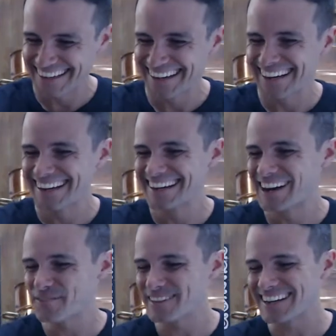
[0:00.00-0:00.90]

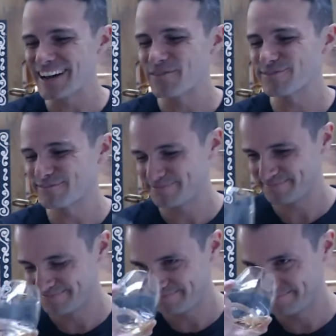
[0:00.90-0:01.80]

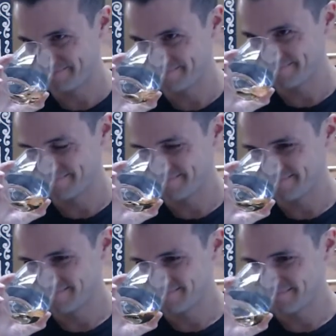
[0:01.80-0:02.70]

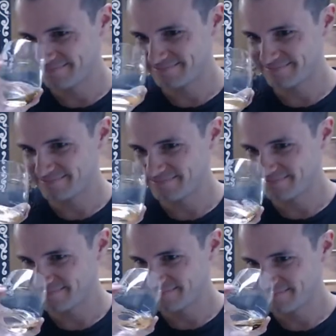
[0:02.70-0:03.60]

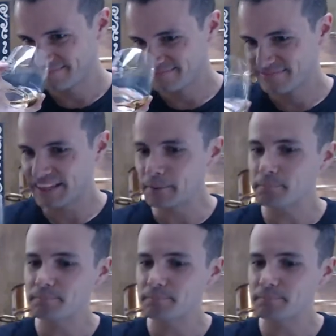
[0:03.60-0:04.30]
(not speaking)